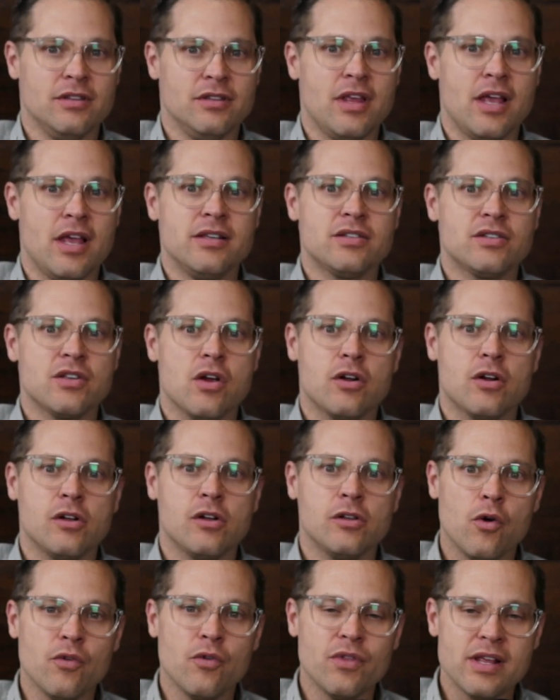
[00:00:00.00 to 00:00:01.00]
They start
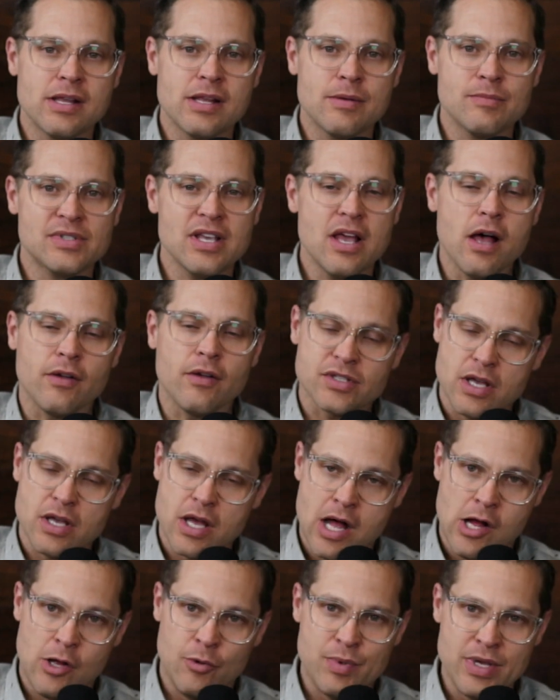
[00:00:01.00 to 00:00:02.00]
clothing themselves,
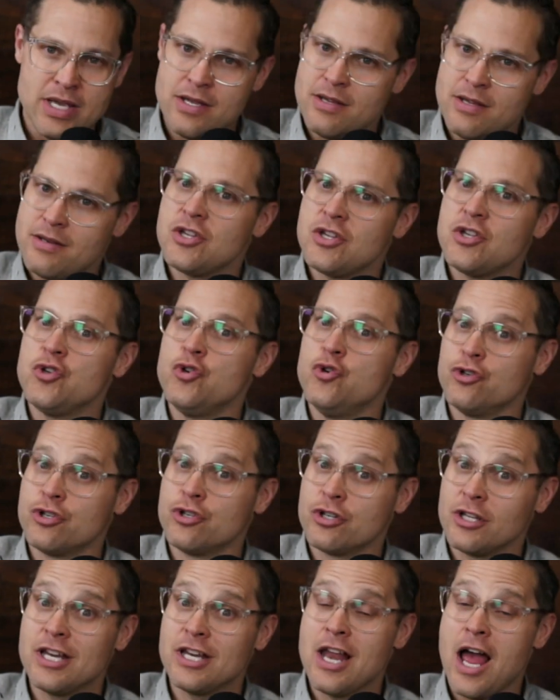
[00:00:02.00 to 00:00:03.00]
albeit
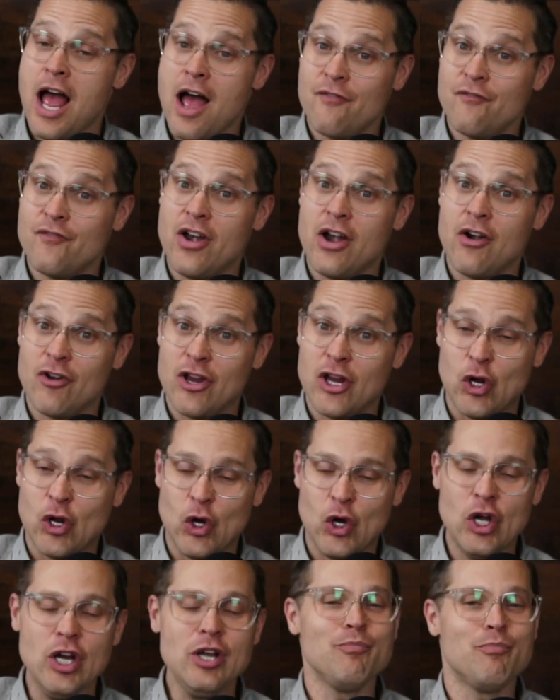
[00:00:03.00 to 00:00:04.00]
usually not very
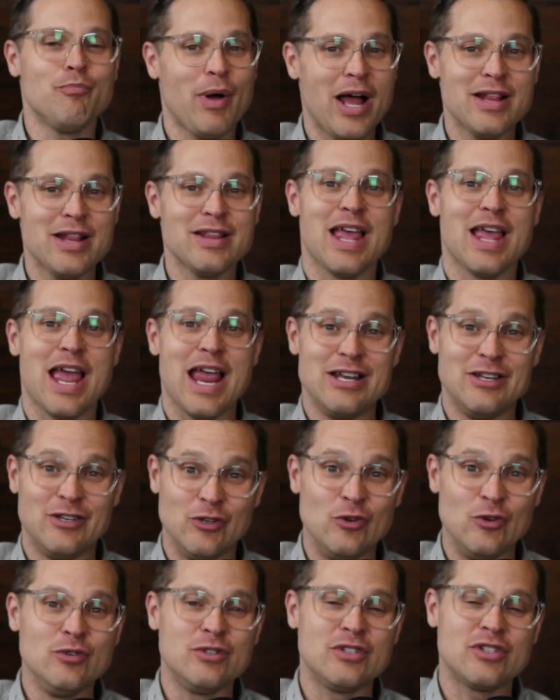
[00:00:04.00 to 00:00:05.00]
good, but they
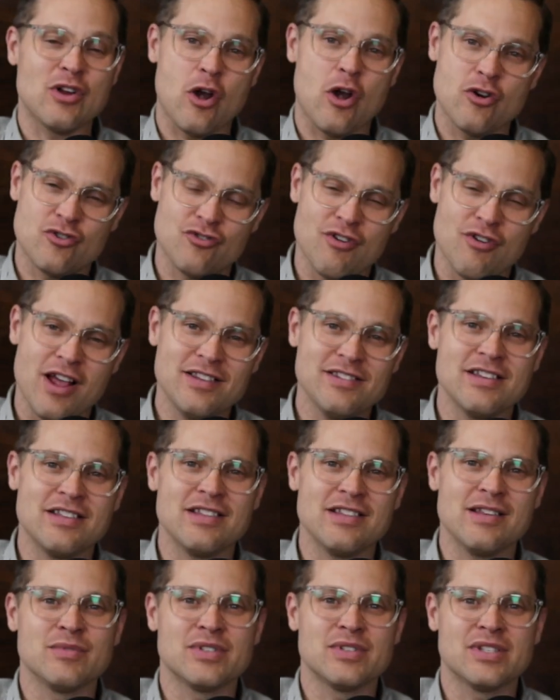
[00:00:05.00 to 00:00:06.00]
do start
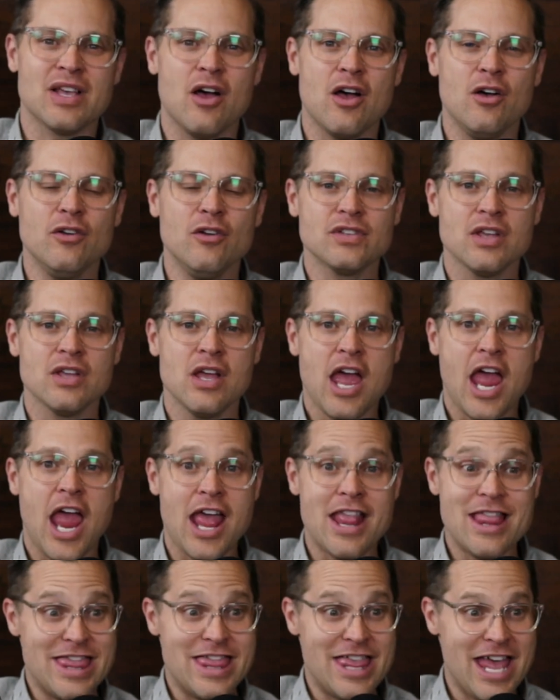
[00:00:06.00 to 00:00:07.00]
dressing themselves.
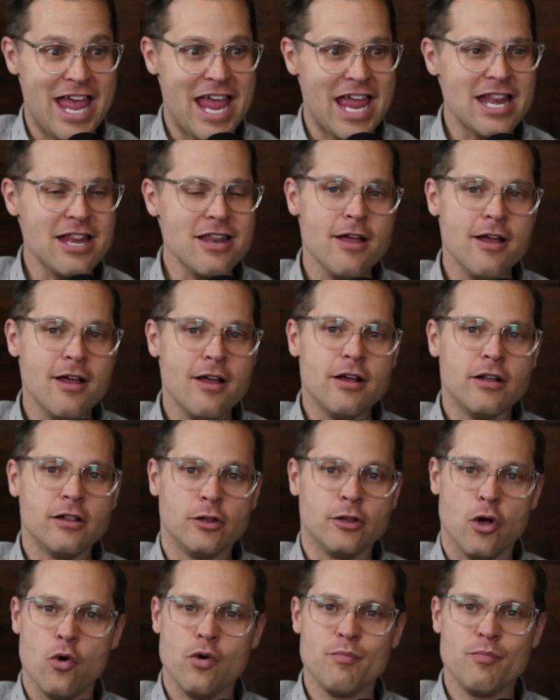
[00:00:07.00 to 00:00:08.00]
And then,
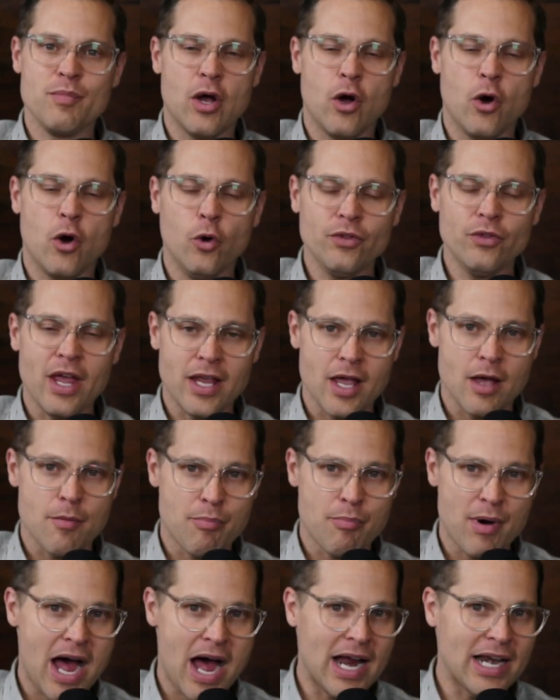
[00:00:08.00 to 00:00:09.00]
lo and behold, they
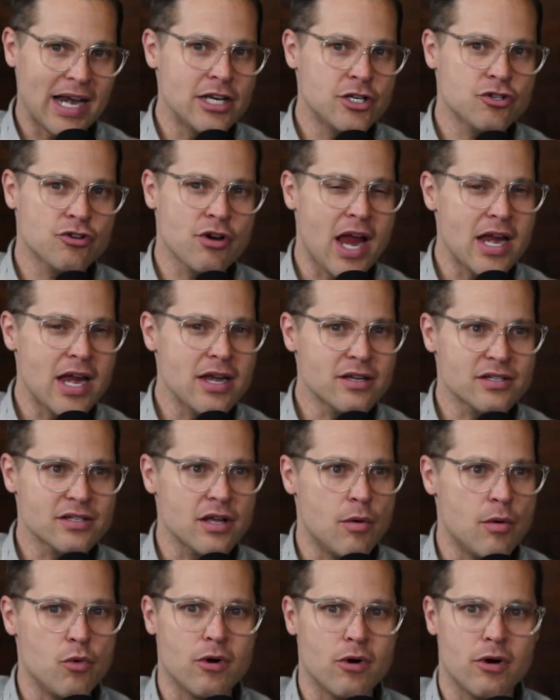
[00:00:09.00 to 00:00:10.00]
get potty trained
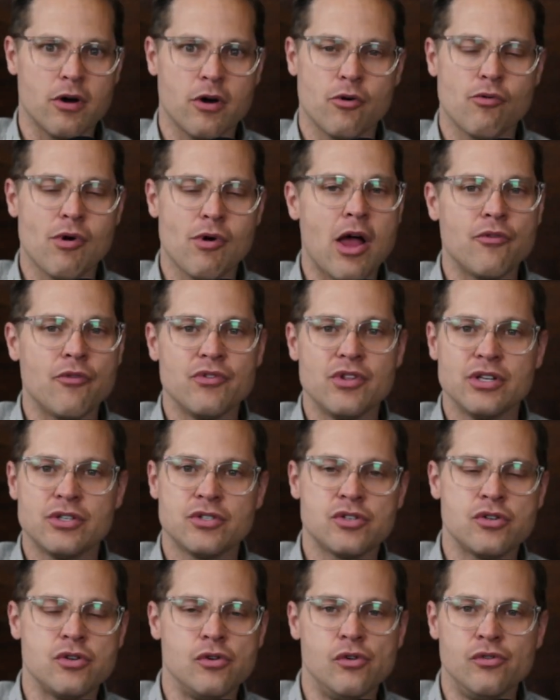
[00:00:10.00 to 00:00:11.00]
somewhere around the
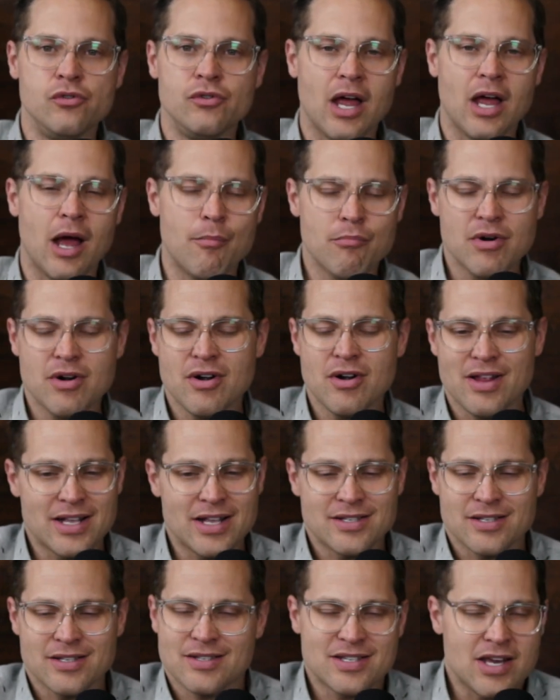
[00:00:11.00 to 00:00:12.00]
2 number.
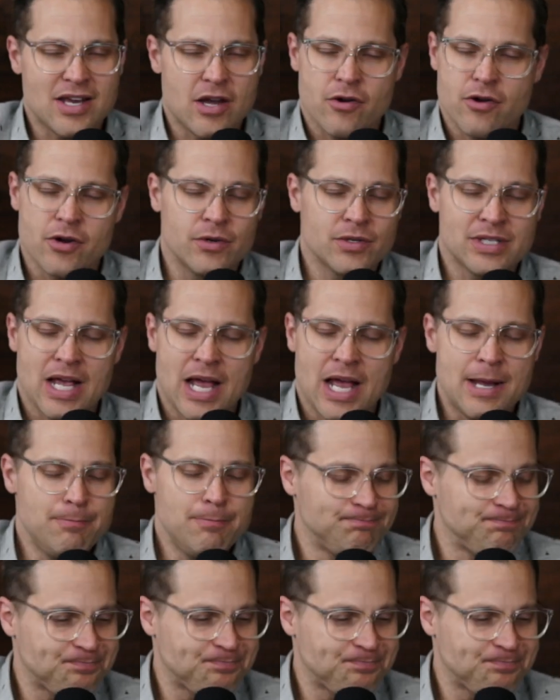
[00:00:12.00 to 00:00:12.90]
That's a stereotype.